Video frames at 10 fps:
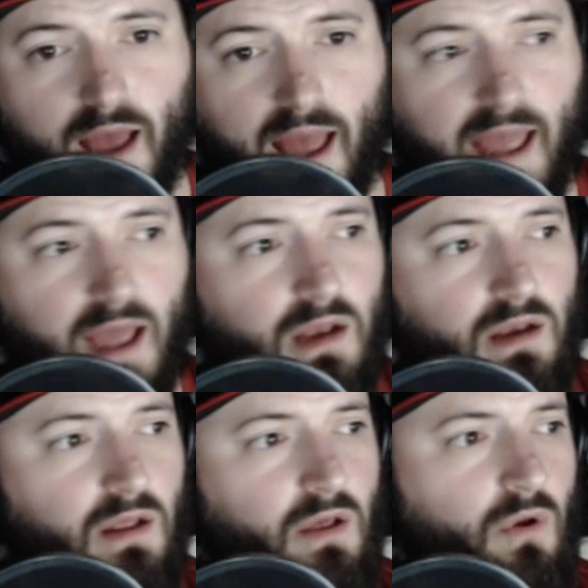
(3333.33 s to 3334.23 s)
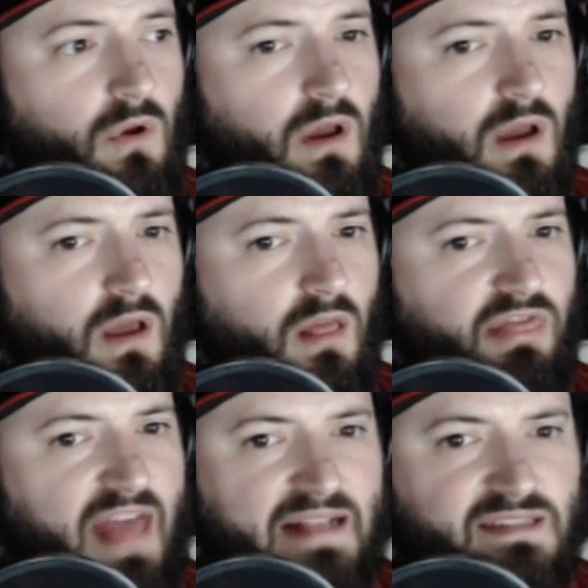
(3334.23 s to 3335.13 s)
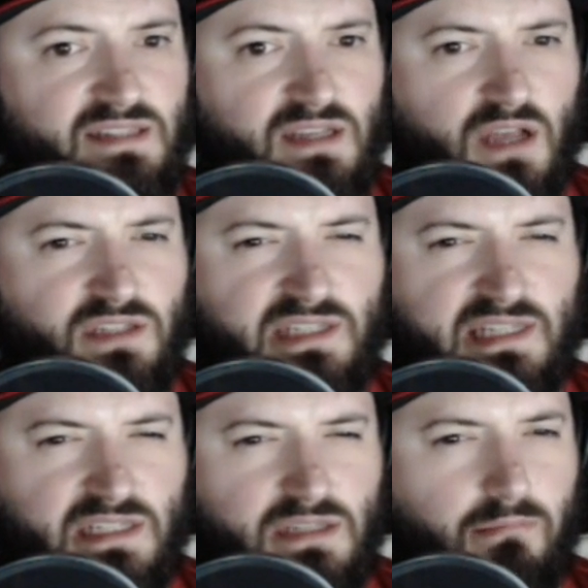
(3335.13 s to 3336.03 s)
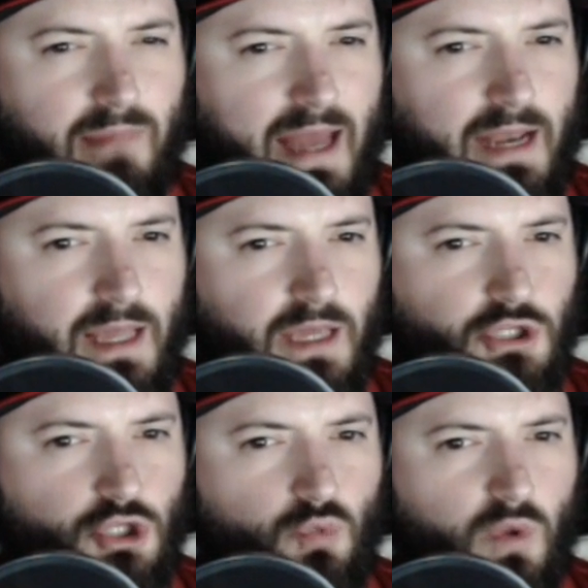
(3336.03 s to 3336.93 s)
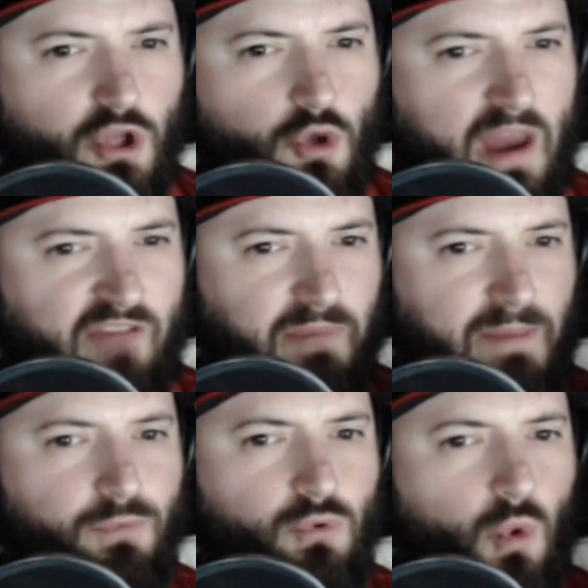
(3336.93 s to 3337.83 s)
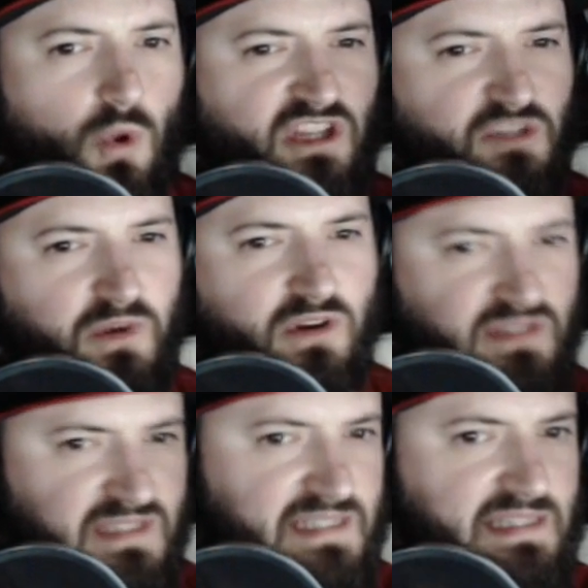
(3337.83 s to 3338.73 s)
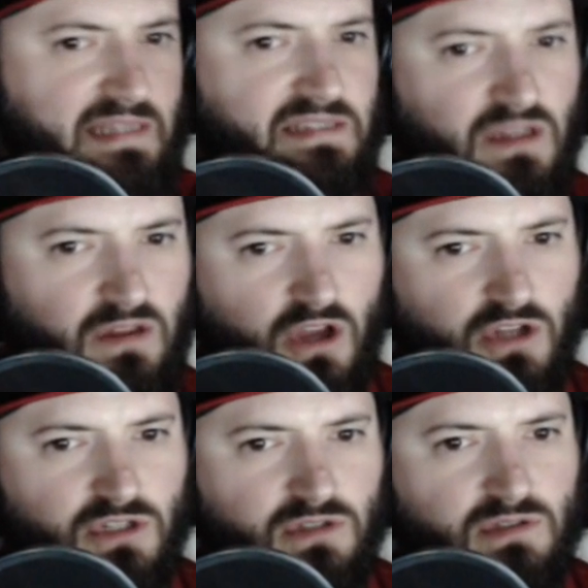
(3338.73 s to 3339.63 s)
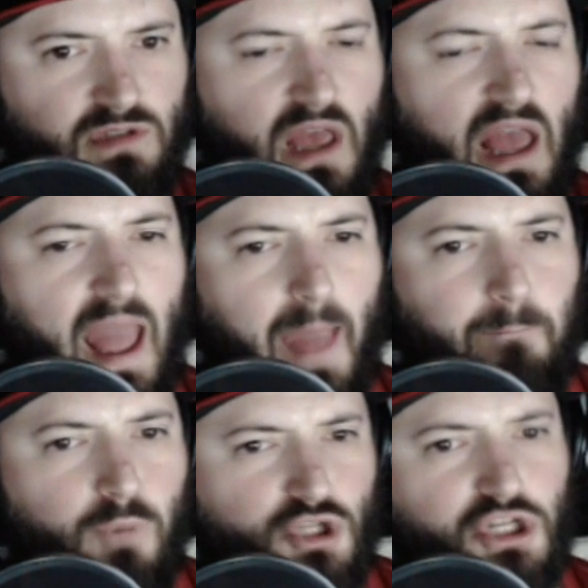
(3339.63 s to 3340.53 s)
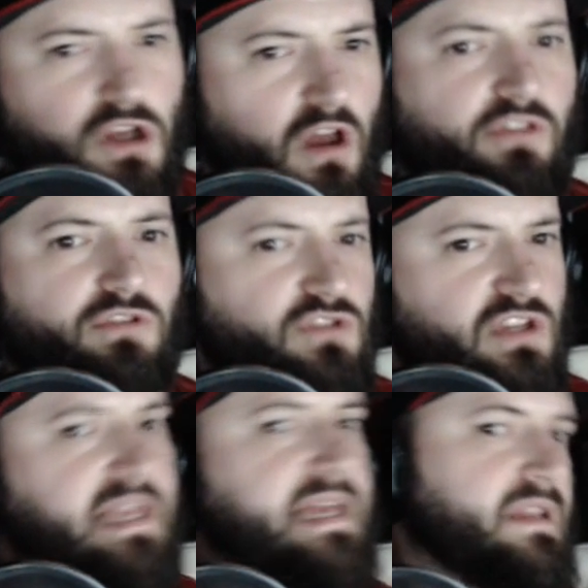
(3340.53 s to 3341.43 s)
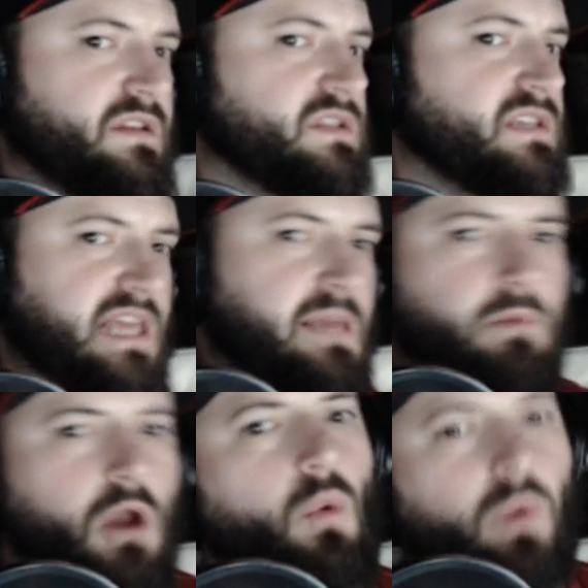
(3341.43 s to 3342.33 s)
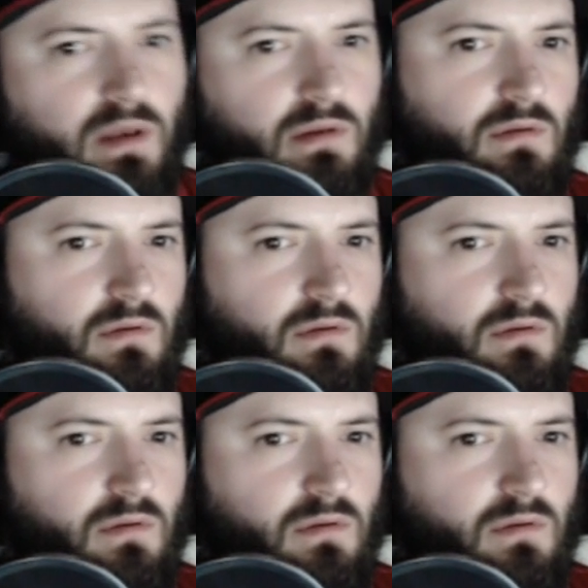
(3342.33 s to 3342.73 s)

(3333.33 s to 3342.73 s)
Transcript: And that's a systematic issue where you have people who are experiencing these concussions and pushing others to keep going.